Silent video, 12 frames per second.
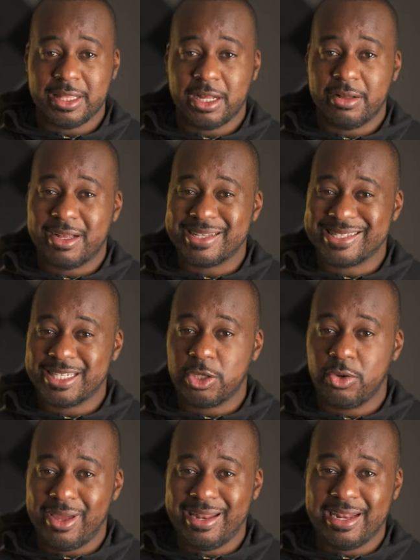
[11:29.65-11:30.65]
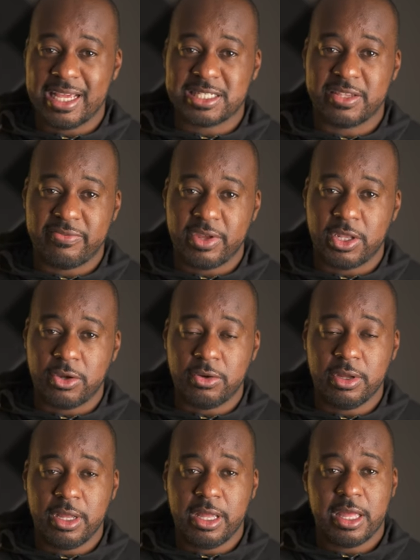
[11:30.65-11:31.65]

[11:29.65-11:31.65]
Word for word: Now, I'll see you in the next video,